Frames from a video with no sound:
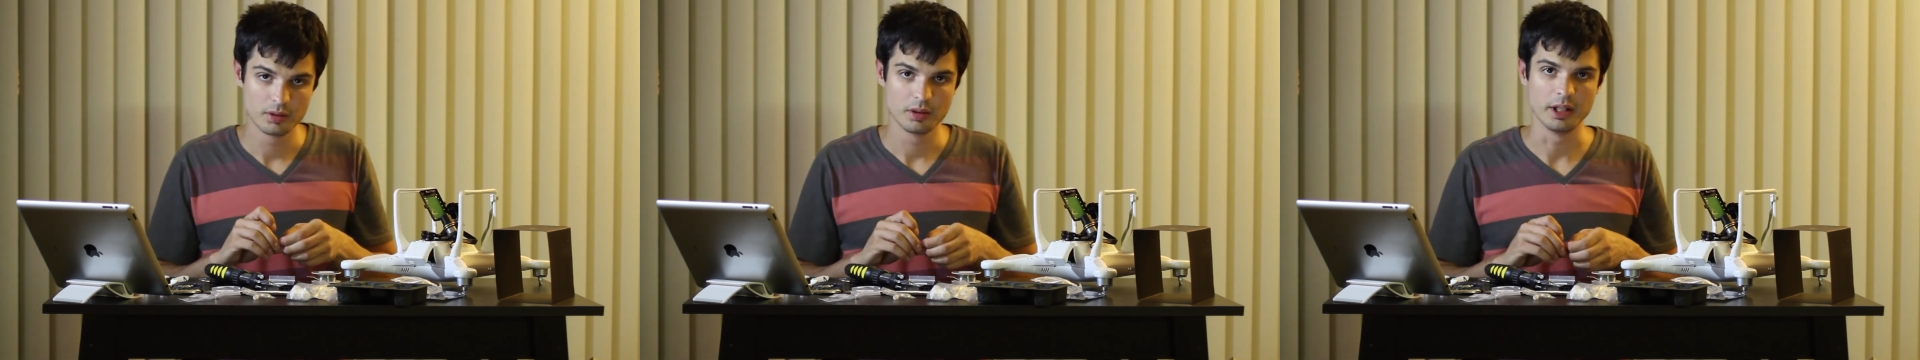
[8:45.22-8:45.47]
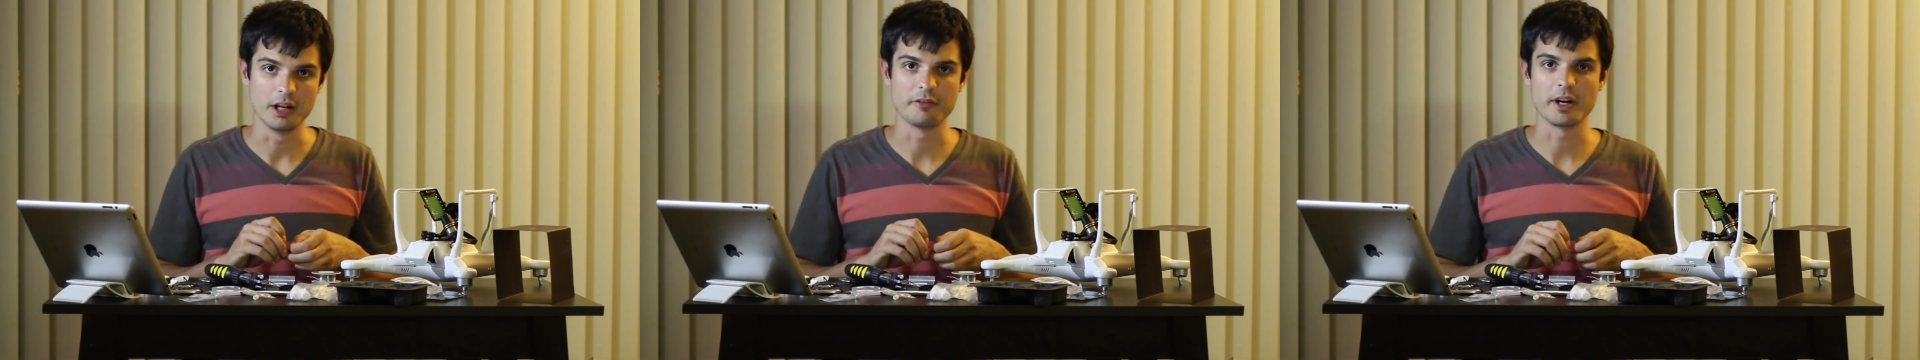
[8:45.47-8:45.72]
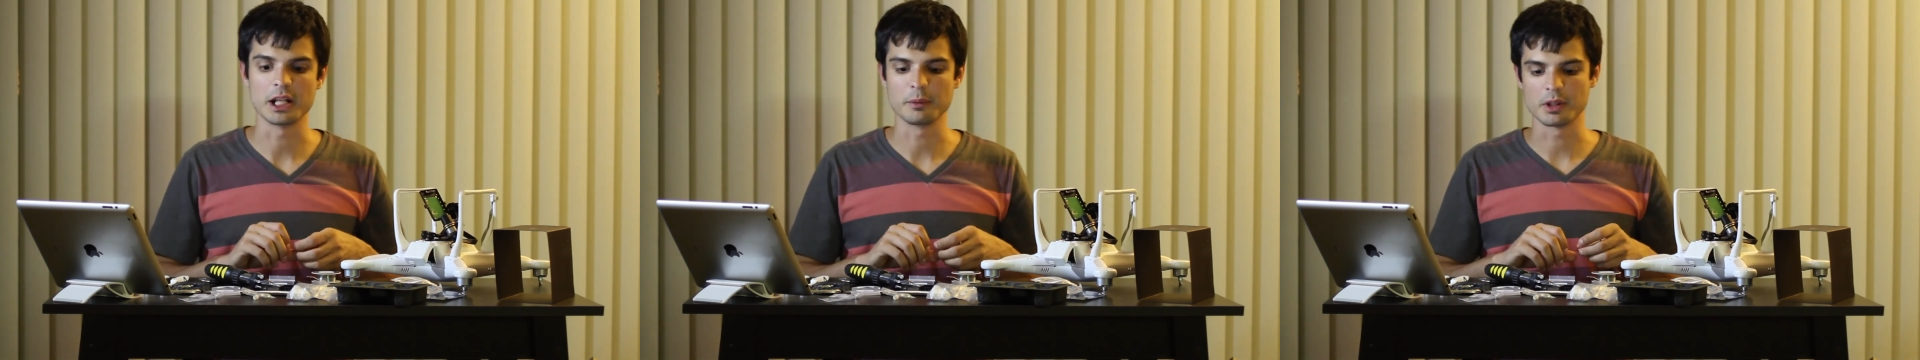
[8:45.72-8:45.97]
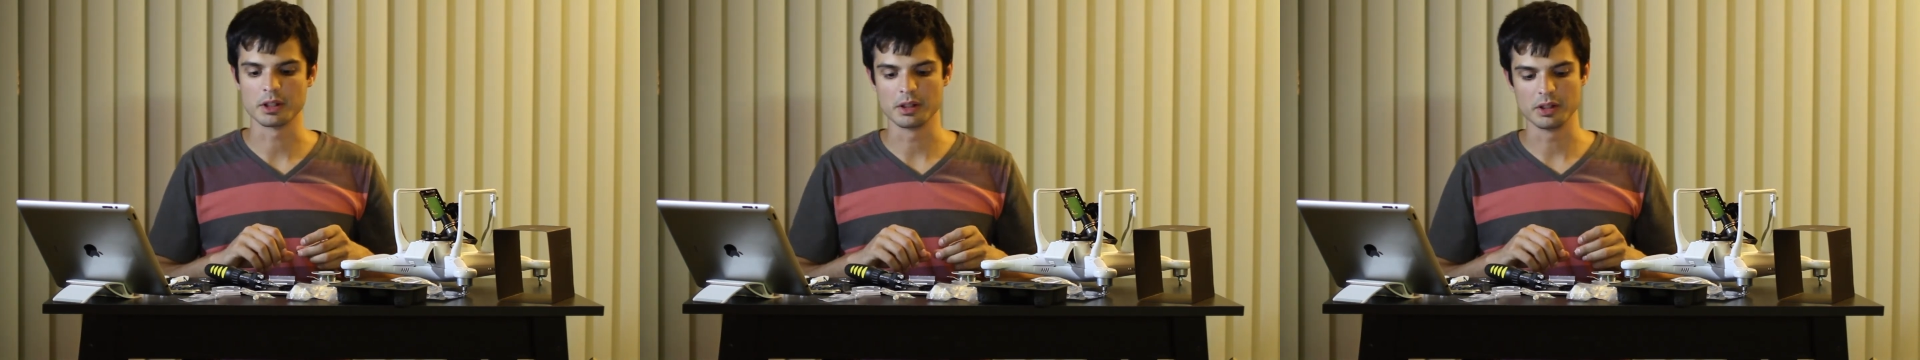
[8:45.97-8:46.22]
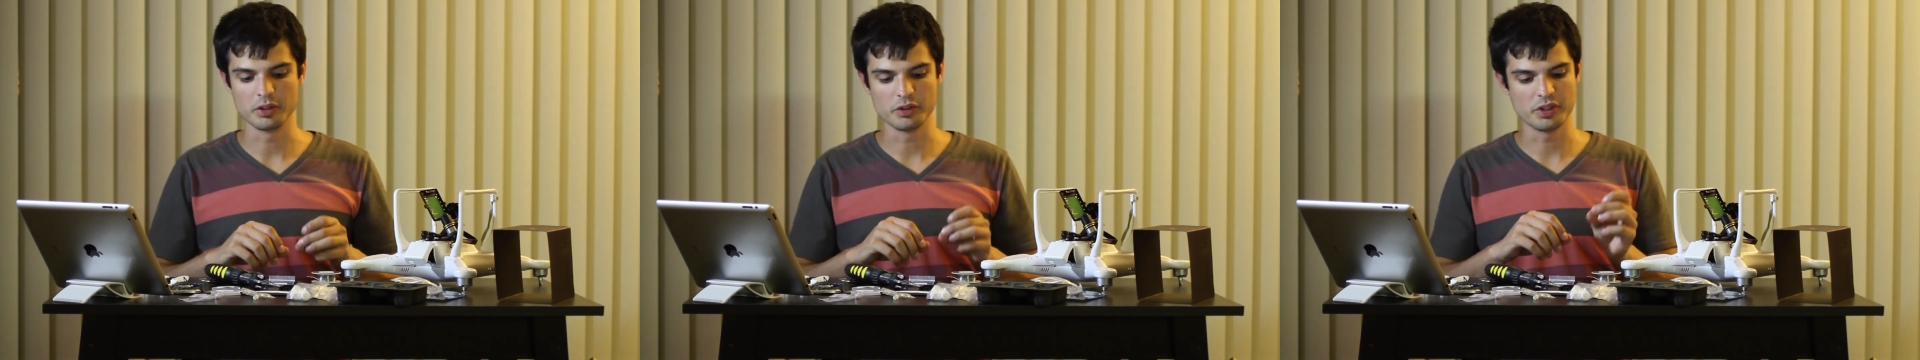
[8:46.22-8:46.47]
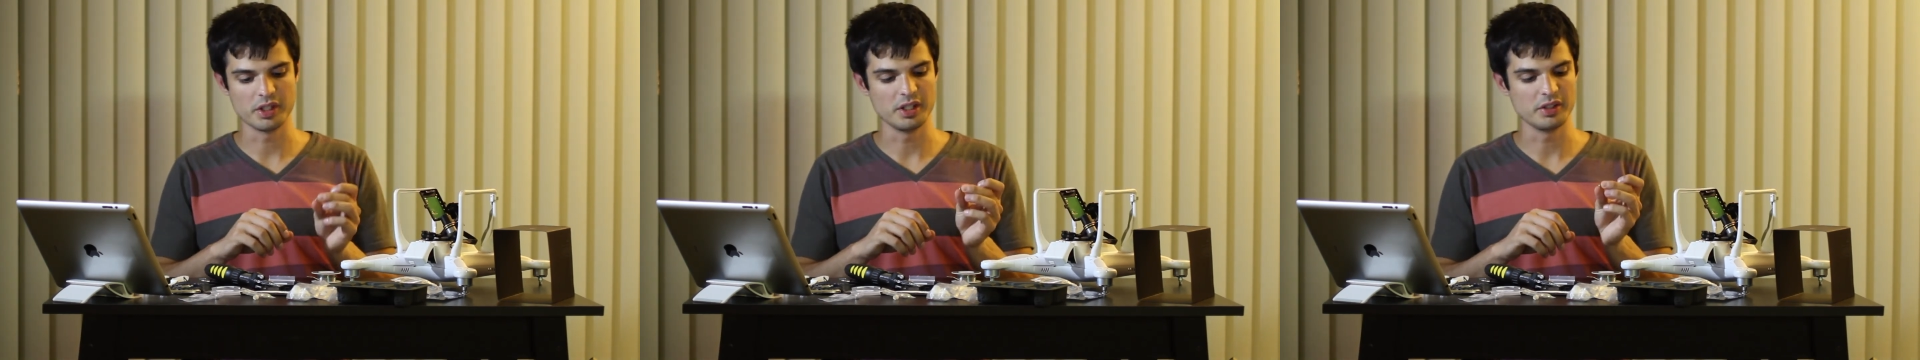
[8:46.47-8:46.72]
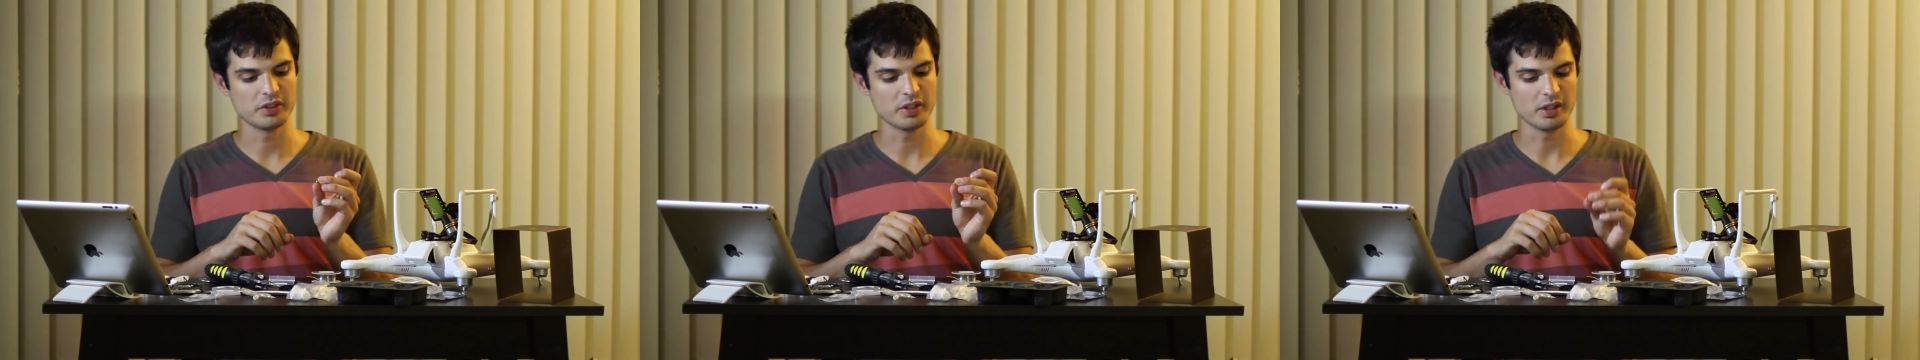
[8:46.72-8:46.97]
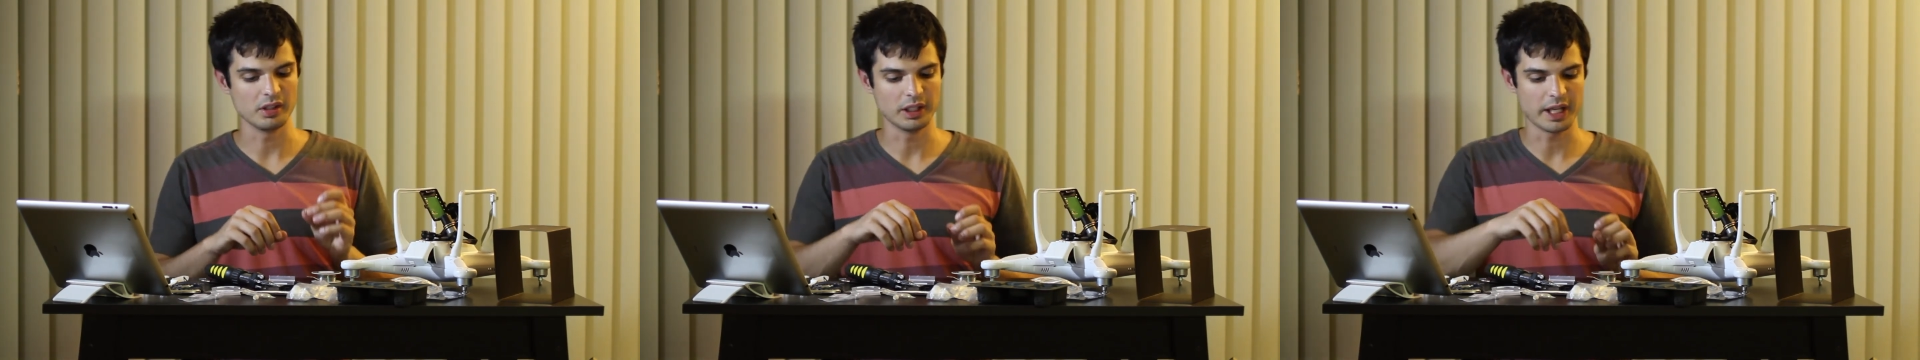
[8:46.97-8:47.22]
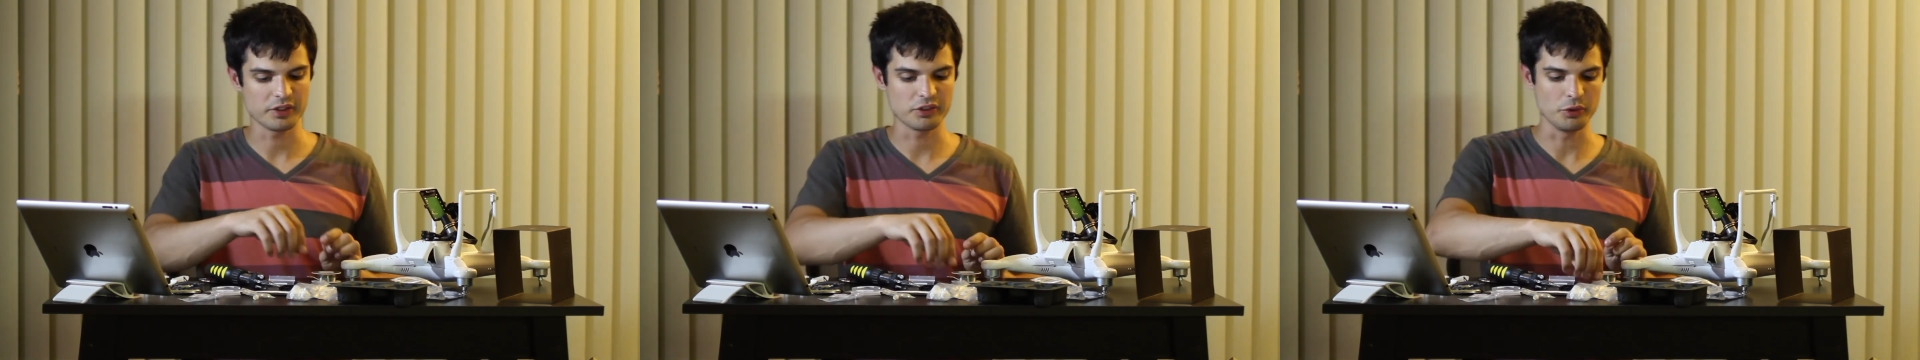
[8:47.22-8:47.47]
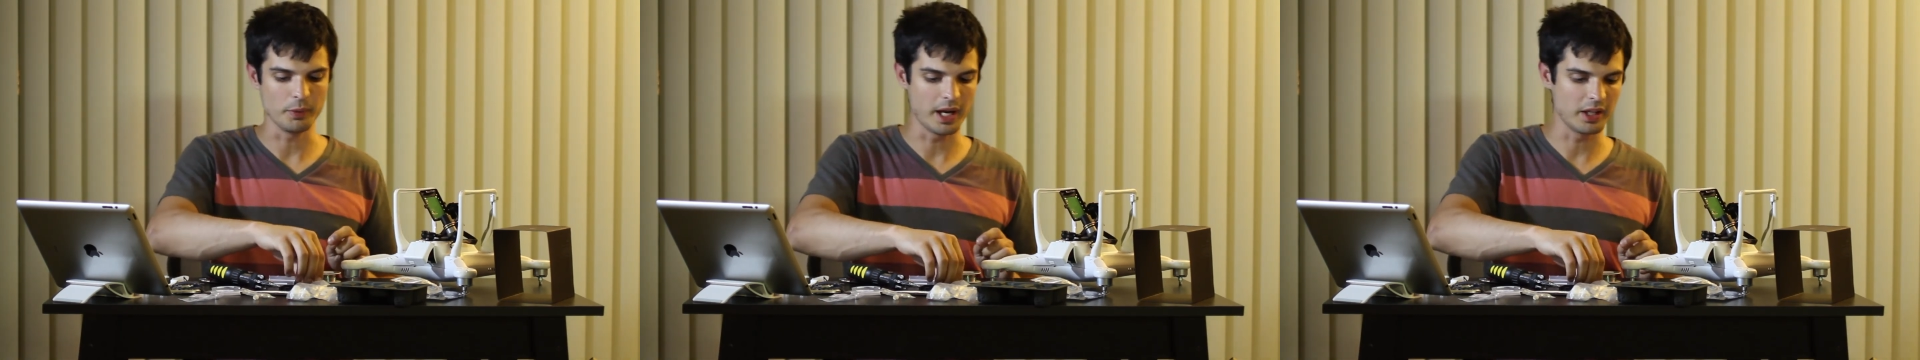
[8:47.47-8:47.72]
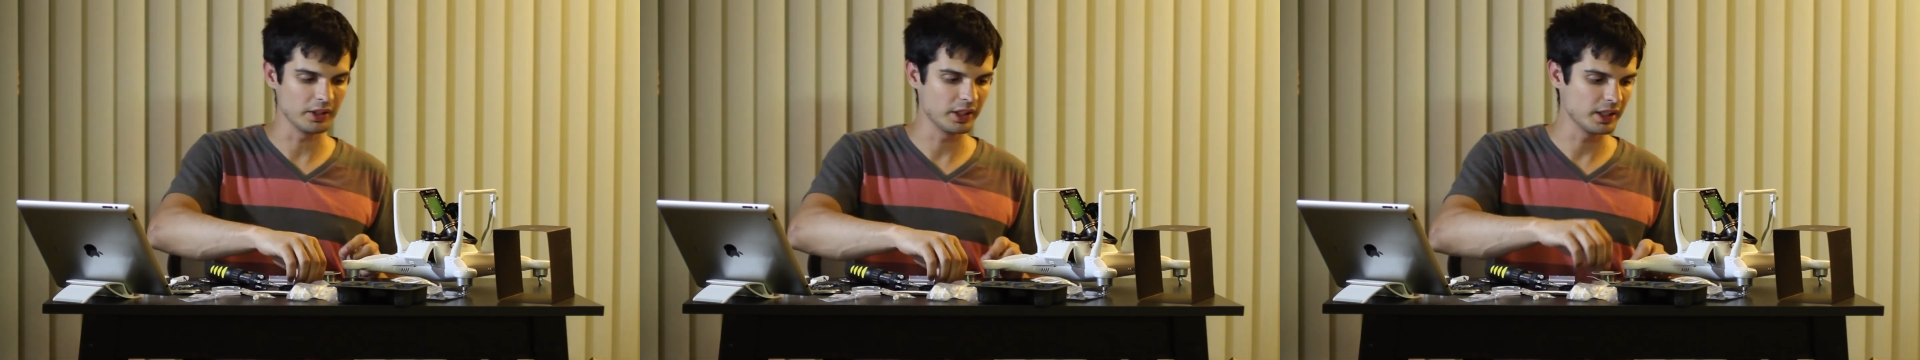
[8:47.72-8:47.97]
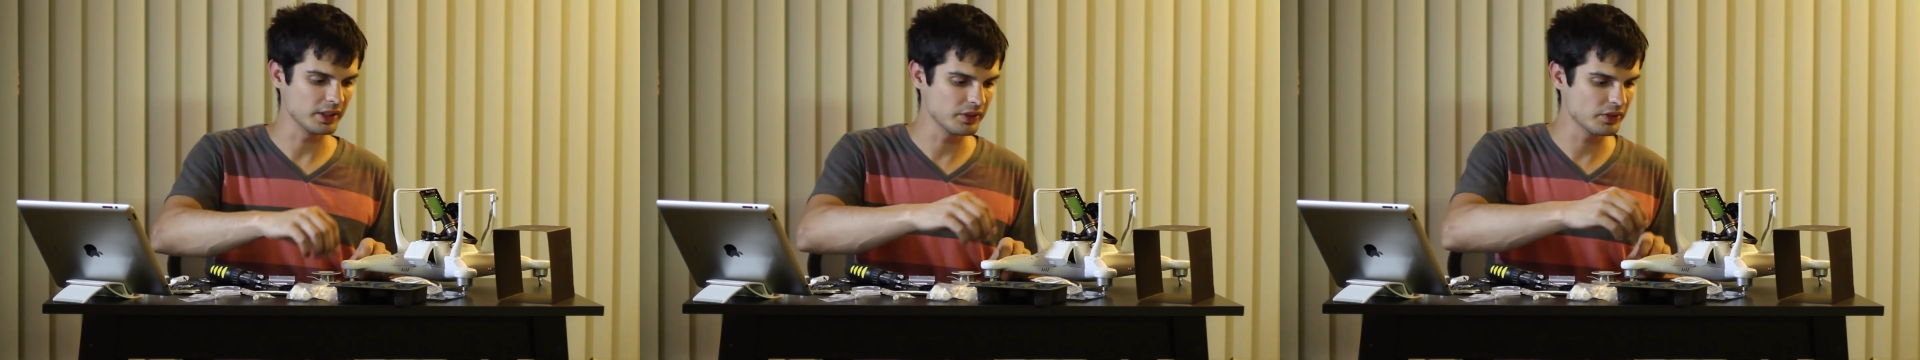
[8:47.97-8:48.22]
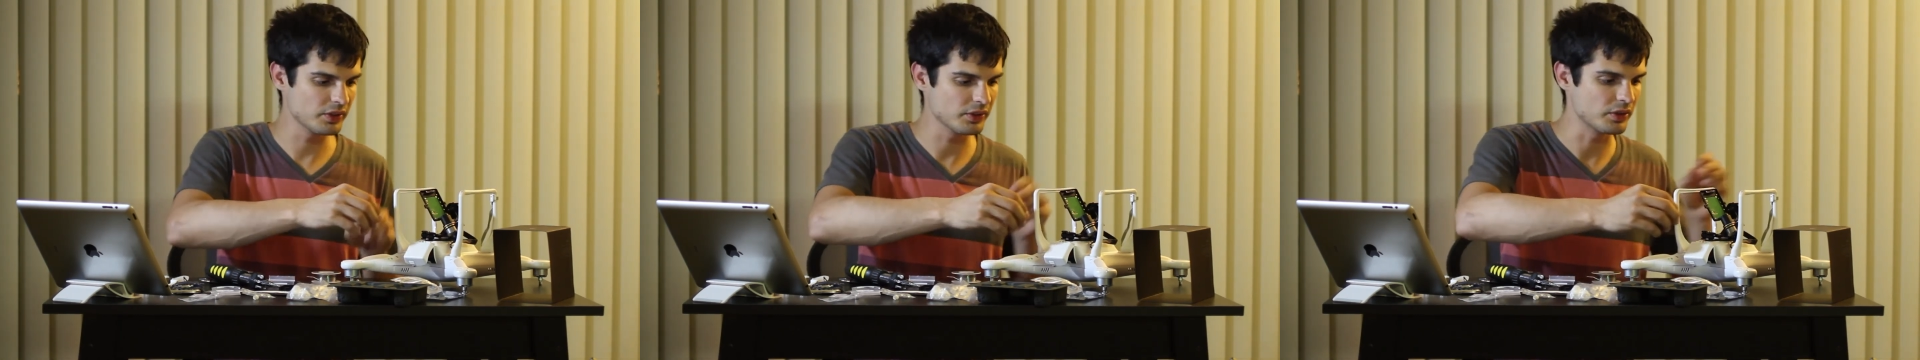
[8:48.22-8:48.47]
Now finally we're going to use these last 2 Allen heads